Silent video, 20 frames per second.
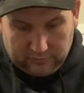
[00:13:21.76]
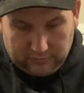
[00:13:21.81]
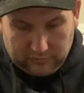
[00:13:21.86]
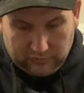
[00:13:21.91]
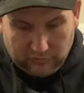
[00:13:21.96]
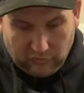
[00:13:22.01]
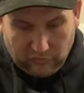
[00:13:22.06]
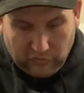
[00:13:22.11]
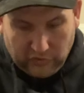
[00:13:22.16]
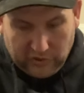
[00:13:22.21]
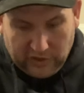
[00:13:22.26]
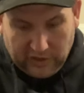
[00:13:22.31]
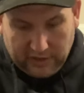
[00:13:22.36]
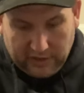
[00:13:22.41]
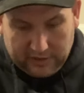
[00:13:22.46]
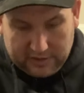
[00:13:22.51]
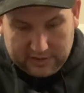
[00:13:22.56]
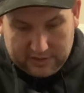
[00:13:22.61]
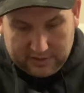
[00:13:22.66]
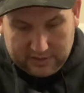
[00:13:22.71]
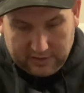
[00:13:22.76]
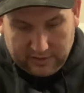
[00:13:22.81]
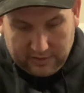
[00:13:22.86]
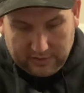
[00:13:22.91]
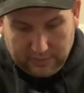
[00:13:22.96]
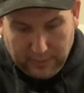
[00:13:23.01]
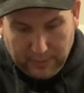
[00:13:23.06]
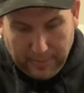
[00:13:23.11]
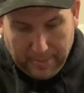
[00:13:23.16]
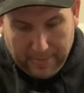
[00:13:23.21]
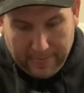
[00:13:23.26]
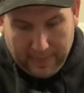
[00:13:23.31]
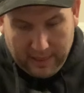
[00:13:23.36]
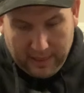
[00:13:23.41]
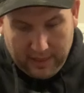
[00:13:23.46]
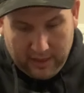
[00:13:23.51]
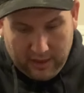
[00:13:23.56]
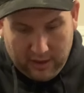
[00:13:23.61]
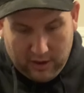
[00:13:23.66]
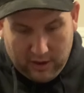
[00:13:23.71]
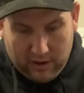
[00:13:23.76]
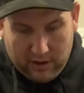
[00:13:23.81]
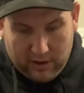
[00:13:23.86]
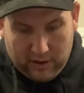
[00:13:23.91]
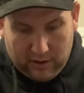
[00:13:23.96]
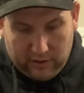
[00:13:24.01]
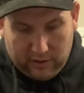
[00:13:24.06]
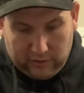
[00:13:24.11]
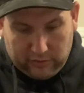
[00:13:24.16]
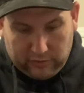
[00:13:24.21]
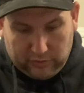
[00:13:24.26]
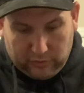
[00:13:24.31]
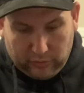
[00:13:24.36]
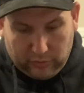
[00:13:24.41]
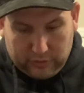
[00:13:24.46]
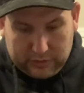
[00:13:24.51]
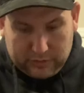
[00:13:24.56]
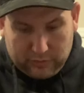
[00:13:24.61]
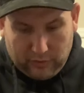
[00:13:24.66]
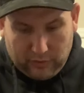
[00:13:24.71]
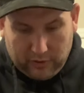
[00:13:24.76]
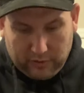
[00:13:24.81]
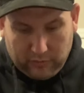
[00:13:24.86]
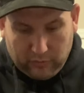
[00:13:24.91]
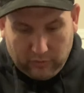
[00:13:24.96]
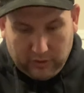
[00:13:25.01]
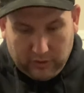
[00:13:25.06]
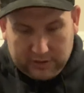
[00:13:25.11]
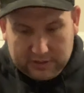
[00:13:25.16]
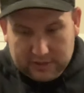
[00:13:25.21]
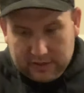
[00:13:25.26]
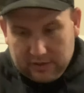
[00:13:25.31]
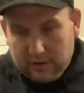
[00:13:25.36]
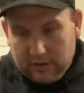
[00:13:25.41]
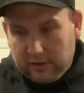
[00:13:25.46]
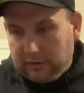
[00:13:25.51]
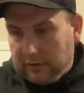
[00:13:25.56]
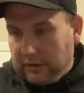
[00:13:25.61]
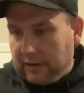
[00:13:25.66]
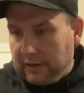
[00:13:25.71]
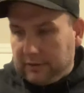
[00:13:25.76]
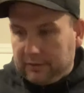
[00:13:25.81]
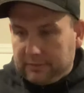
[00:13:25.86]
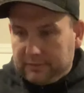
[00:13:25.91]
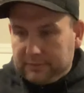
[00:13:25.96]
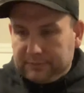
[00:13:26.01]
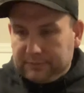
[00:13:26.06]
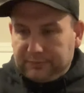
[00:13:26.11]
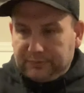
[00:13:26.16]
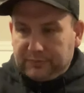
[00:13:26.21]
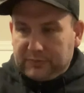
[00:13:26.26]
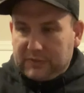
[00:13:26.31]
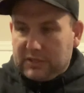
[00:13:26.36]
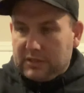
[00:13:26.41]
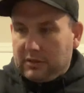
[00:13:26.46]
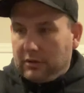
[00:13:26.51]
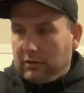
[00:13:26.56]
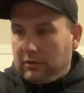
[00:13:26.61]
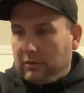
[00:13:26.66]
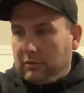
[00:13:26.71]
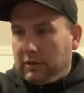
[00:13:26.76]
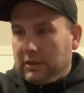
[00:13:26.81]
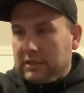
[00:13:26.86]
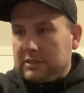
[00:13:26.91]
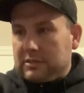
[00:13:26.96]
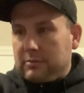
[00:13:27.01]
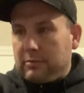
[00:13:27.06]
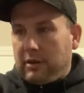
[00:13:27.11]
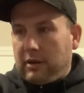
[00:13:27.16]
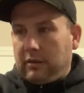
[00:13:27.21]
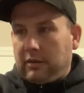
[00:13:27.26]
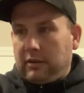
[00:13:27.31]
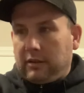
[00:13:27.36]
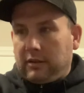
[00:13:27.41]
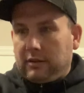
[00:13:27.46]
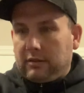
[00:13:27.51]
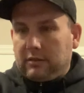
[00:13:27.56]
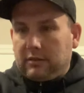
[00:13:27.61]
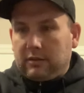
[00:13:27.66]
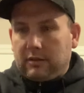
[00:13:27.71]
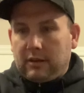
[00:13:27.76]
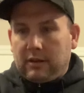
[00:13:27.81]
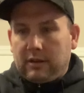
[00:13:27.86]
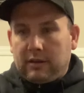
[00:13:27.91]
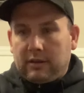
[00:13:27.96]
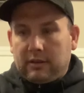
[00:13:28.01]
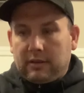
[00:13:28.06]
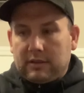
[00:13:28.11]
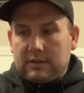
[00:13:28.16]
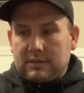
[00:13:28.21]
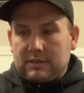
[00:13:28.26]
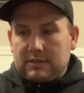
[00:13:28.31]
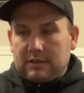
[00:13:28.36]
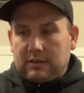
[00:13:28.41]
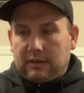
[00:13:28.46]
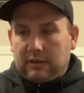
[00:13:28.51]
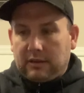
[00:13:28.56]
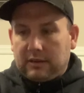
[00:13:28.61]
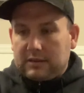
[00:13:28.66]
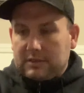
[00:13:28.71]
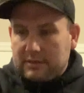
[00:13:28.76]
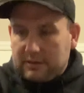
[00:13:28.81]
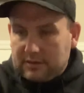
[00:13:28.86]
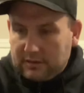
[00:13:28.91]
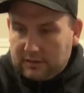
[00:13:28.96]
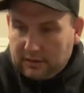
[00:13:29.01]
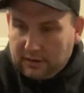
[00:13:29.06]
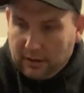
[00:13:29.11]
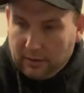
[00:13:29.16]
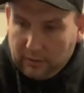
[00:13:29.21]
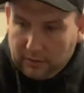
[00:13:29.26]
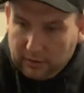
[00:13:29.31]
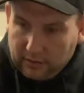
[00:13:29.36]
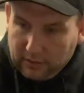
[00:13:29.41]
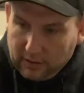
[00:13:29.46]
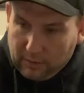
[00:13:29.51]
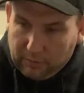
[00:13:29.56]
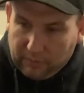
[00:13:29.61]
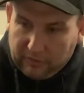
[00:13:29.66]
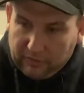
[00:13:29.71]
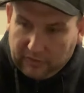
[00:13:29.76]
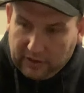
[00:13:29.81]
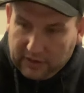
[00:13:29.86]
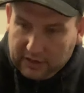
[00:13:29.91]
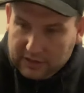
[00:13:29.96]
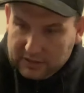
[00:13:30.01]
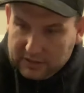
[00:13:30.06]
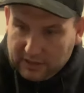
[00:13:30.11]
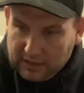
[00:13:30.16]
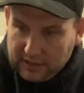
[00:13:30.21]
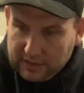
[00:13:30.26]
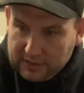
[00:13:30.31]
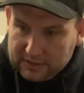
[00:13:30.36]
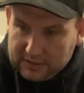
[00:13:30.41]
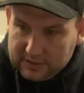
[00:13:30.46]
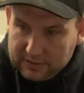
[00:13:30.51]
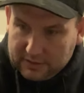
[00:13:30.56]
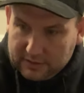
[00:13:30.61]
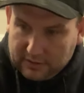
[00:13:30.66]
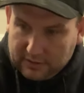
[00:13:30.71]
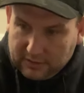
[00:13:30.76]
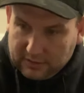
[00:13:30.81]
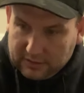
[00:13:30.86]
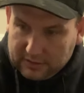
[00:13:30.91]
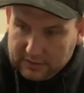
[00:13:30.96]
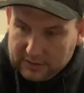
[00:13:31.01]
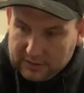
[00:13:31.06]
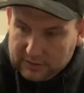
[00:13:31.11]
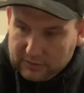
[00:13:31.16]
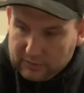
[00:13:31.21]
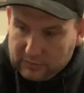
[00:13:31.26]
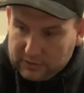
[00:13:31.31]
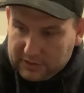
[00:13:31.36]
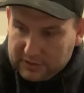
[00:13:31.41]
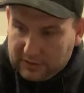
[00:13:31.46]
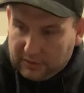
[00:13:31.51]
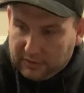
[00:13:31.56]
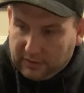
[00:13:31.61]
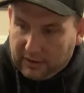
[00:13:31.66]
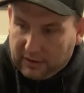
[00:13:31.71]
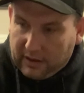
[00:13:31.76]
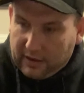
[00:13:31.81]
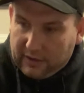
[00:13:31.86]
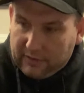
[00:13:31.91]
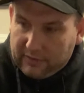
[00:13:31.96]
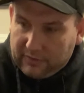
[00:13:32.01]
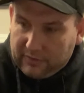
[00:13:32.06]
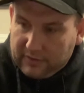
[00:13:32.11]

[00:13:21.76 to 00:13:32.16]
redundancy. Two is one, one is none, right? So that's about it. Yeah, that's it, guys. Got a couple flashlights, because that's always good to have.